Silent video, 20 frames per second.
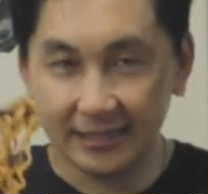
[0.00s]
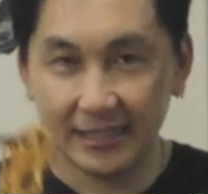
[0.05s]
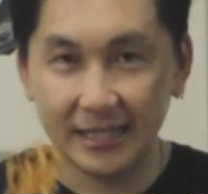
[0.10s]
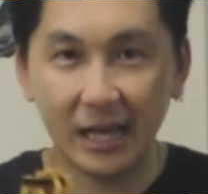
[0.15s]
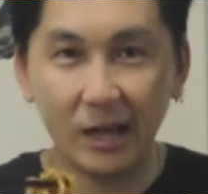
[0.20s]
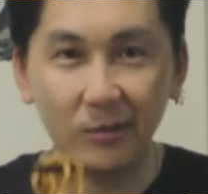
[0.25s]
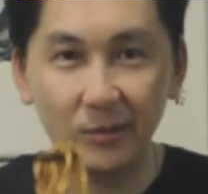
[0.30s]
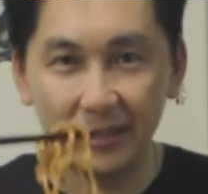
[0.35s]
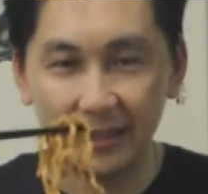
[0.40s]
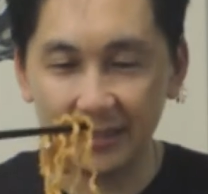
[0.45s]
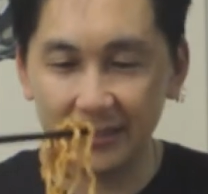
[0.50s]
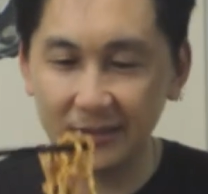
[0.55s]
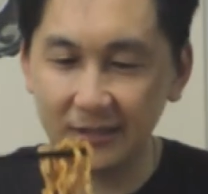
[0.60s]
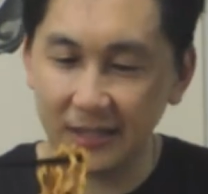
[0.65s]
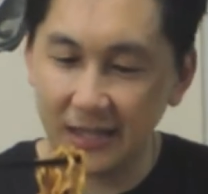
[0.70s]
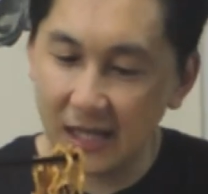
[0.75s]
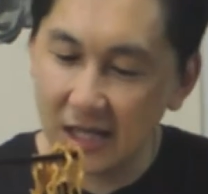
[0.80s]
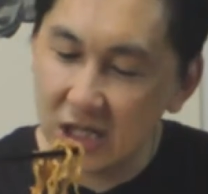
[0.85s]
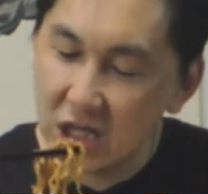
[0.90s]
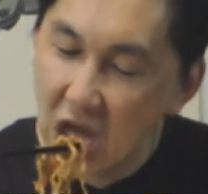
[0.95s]
Will it
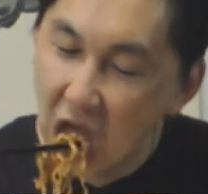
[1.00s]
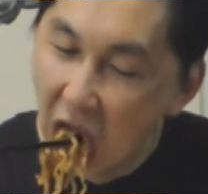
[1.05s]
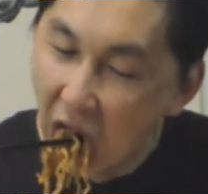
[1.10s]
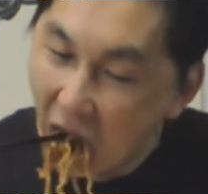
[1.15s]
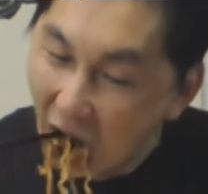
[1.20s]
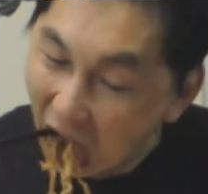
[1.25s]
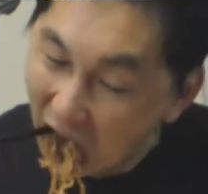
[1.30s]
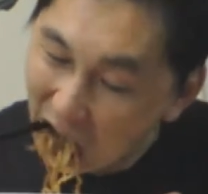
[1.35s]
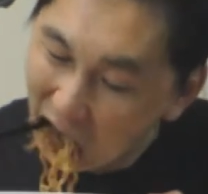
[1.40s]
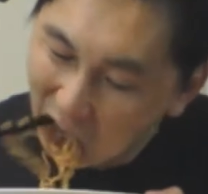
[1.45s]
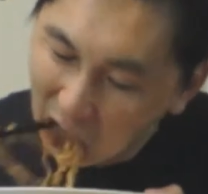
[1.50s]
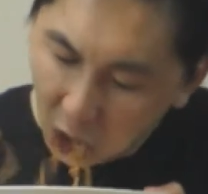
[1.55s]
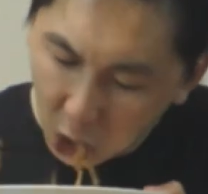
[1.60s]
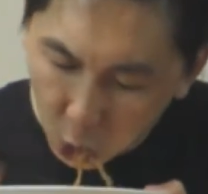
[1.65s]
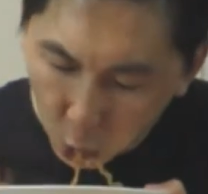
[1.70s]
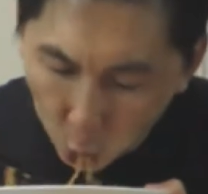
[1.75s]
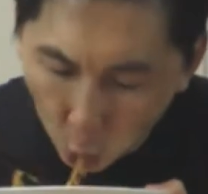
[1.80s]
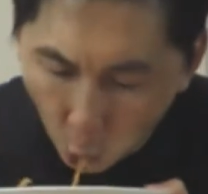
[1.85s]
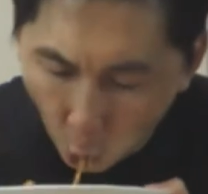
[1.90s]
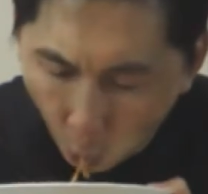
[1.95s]
have the smoky
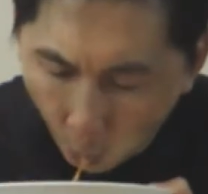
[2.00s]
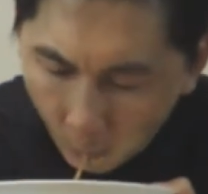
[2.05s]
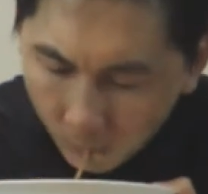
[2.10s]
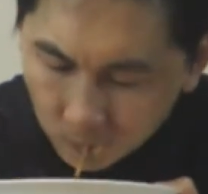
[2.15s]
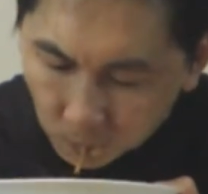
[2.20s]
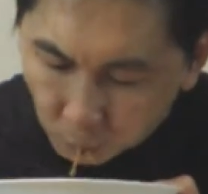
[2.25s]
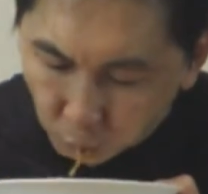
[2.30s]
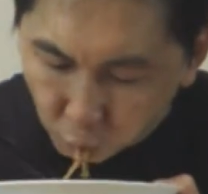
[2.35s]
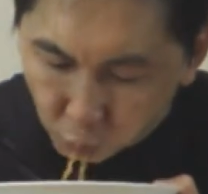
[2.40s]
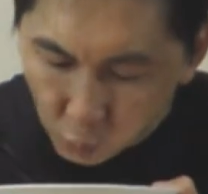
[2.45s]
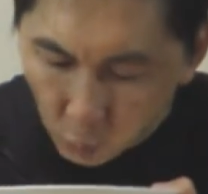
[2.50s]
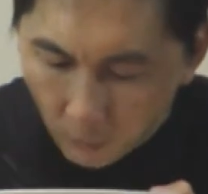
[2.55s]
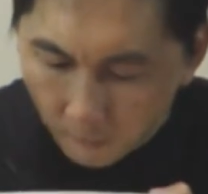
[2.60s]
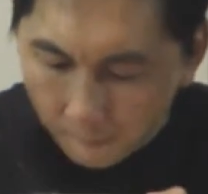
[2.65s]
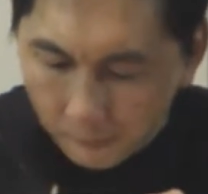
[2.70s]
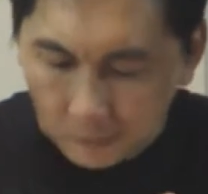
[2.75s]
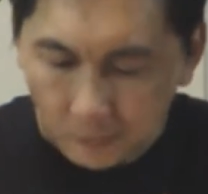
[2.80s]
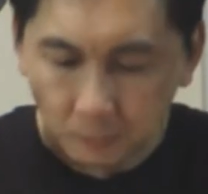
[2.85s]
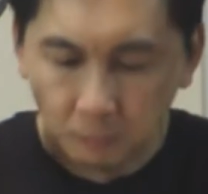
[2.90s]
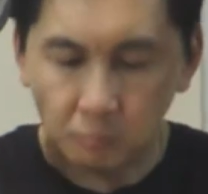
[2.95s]
taste of
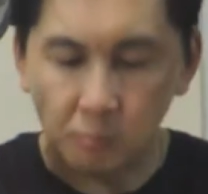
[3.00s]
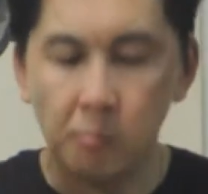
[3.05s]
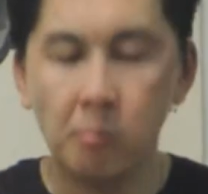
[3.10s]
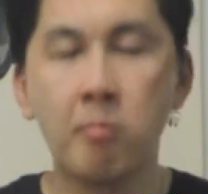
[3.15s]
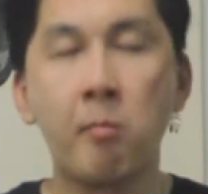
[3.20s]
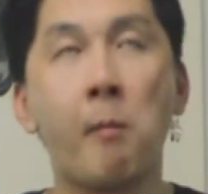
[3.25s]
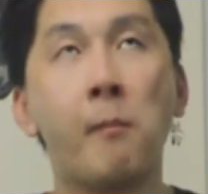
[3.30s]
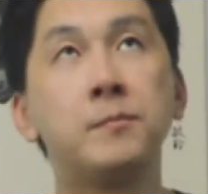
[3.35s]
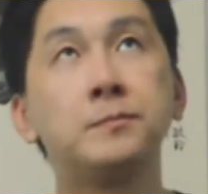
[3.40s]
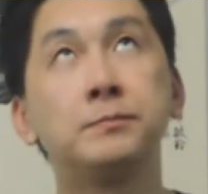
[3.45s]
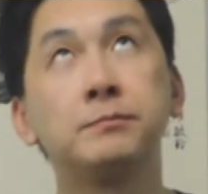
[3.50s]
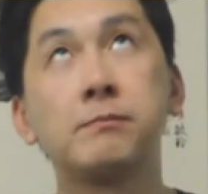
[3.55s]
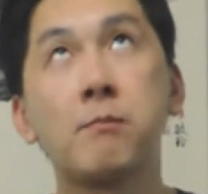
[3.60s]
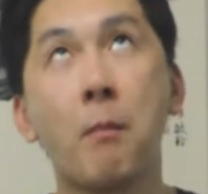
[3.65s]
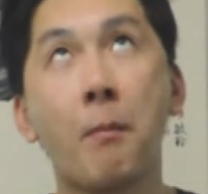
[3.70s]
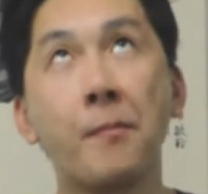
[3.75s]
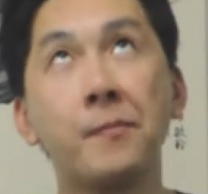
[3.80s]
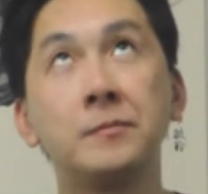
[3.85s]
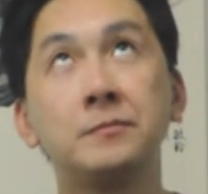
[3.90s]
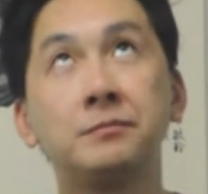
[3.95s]
the meat cooked on
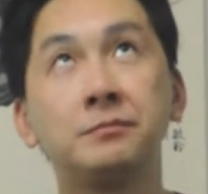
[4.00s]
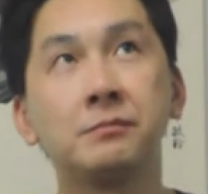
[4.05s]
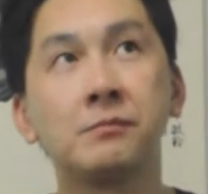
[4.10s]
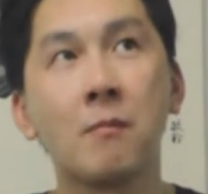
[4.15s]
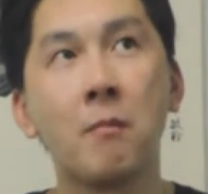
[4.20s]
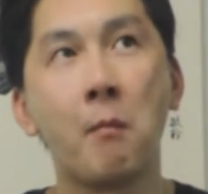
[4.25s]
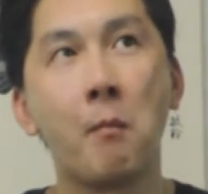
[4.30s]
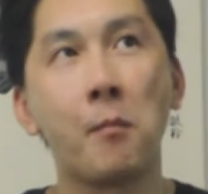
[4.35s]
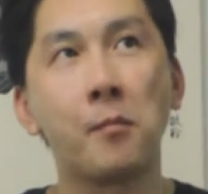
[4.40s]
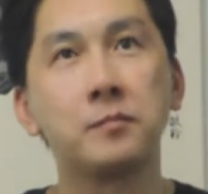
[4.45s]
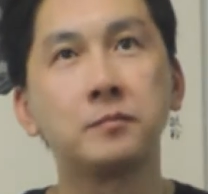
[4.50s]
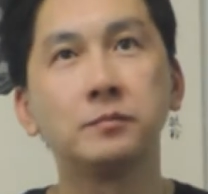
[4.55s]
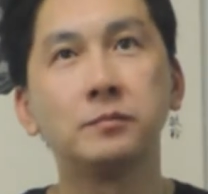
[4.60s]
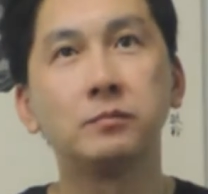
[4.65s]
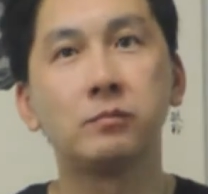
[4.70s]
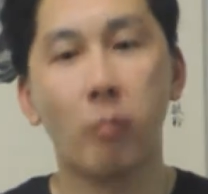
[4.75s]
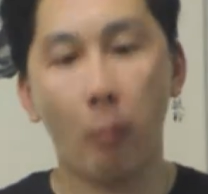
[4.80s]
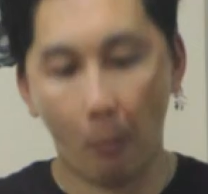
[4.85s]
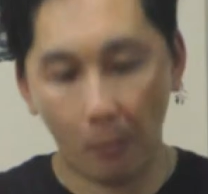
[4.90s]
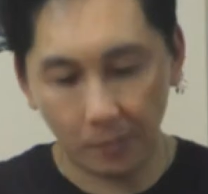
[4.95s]
the hot skillet,
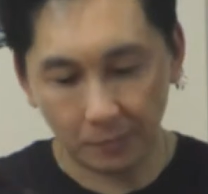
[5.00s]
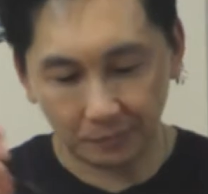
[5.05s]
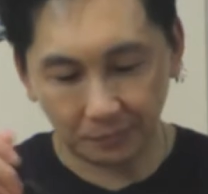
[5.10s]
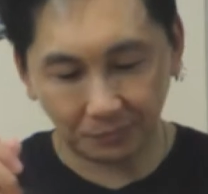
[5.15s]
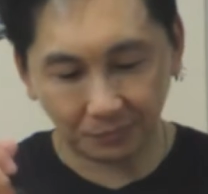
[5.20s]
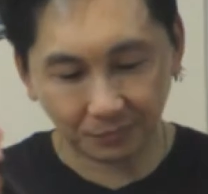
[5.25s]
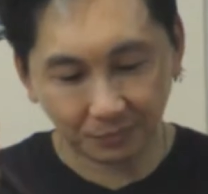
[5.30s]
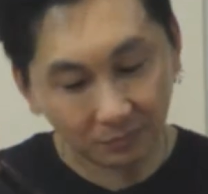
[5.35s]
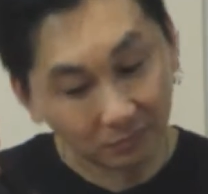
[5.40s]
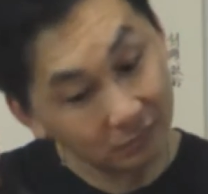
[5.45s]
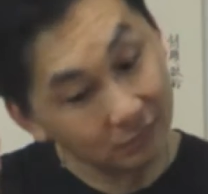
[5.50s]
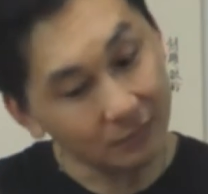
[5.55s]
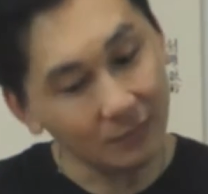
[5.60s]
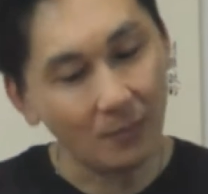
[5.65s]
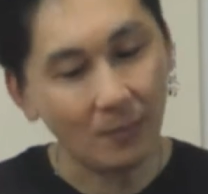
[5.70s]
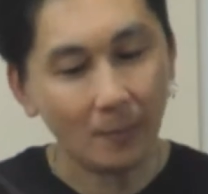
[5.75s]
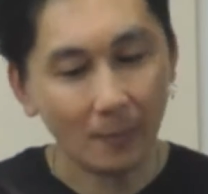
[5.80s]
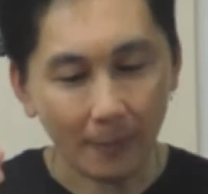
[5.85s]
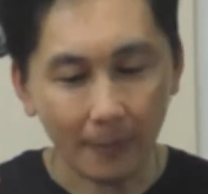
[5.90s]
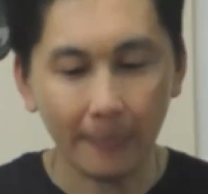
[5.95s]
or will it be more
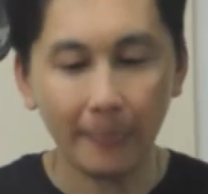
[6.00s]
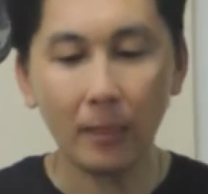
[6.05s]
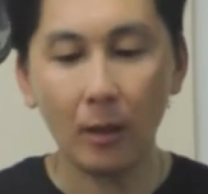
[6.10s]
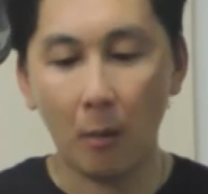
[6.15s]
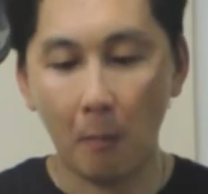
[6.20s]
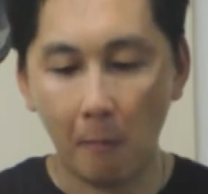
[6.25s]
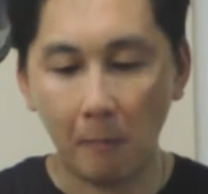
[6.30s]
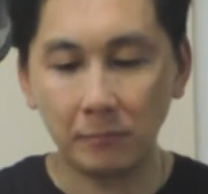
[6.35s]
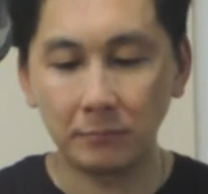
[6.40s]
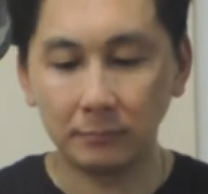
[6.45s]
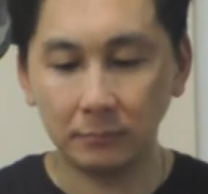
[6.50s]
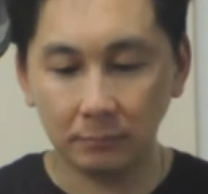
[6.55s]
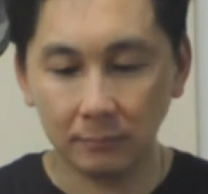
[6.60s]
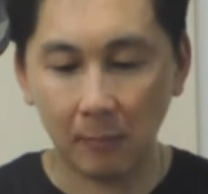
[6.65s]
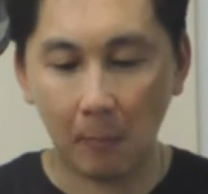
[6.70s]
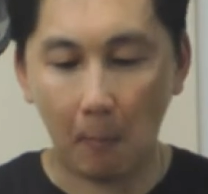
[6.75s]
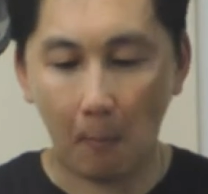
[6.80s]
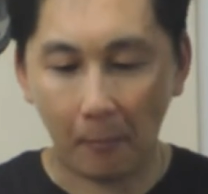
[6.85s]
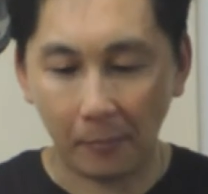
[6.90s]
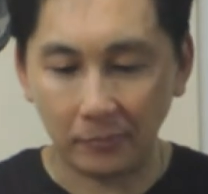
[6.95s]
like the special
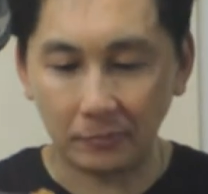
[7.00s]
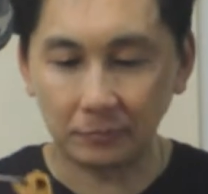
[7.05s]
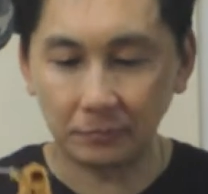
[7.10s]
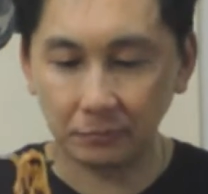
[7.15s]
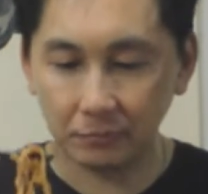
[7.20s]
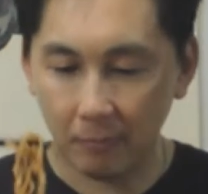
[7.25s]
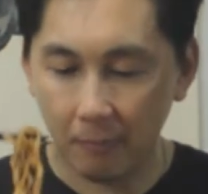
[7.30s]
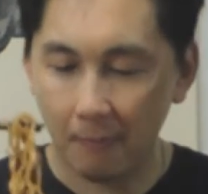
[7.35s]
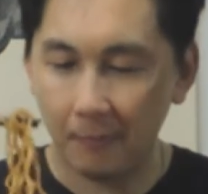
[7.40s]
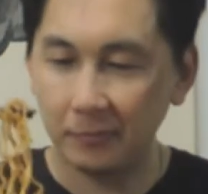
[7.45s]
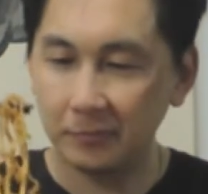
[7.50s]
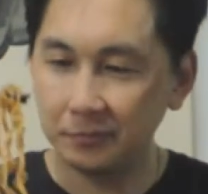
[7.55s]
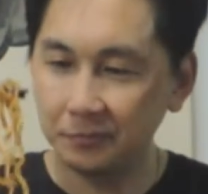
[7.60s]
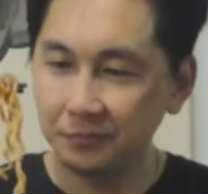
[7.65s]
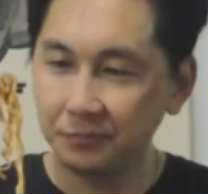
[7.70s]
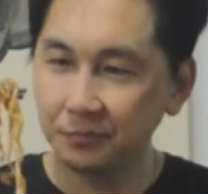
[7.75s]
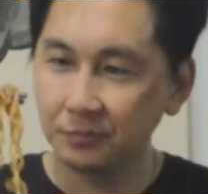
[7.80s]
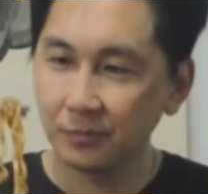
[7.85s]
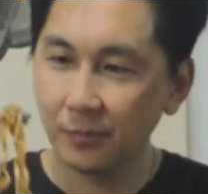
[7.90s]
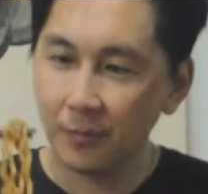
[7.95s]
soy marinade
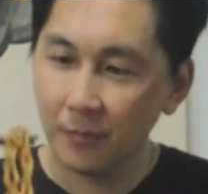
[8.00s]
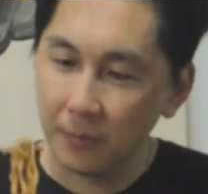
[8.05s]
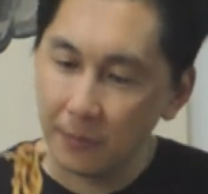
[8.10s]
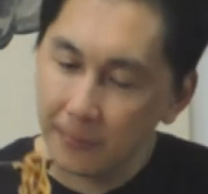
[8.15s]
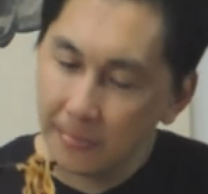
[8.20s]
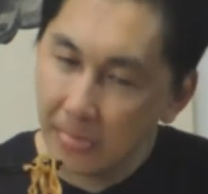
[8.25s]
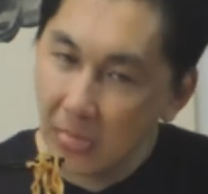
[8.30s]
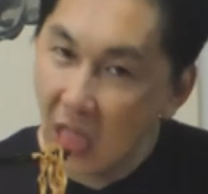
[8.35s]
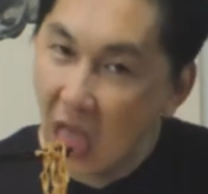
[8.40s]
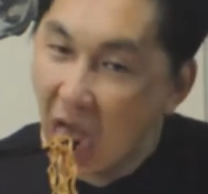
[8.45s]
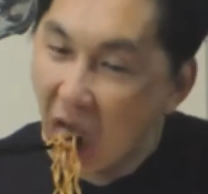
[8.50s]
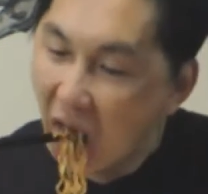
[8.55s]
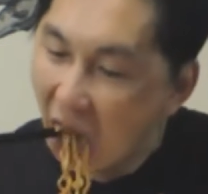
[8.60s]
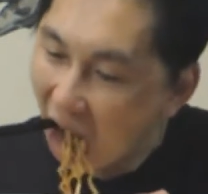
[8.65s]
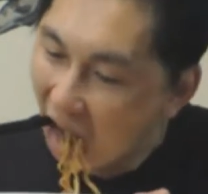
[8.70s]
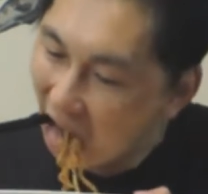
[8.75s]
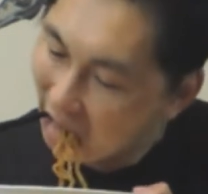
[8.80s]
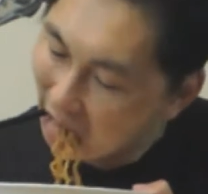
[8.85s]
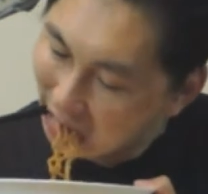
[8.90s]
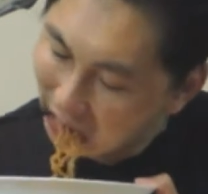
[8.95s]
used in
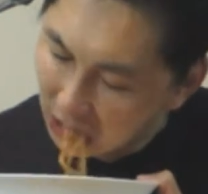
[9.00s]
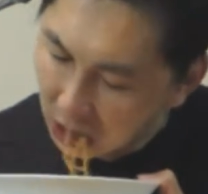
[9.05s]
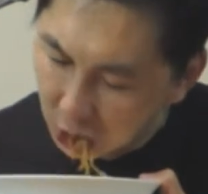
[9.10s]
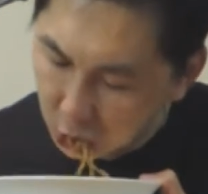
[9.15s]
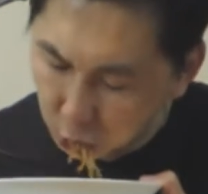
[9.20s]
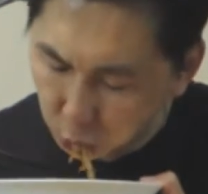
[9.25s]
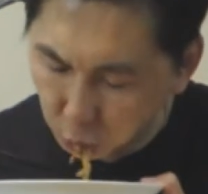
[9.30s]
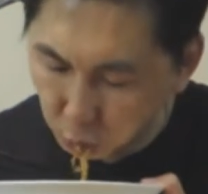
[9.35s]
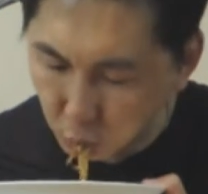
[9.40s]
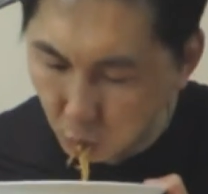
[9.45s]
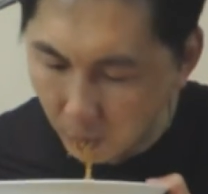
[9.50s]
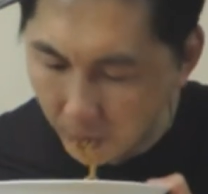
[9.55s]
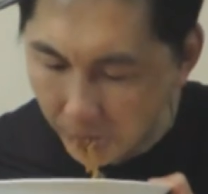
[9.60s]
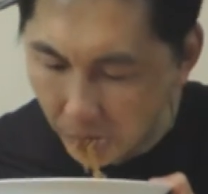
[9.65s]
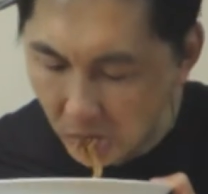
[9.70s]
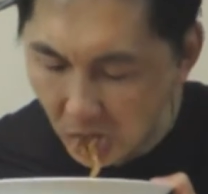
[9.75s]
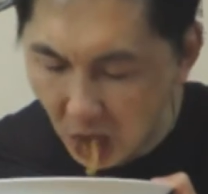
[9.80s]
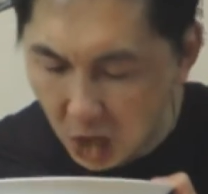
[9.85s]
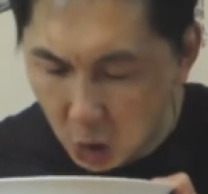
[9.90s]
seasoning the ingredients?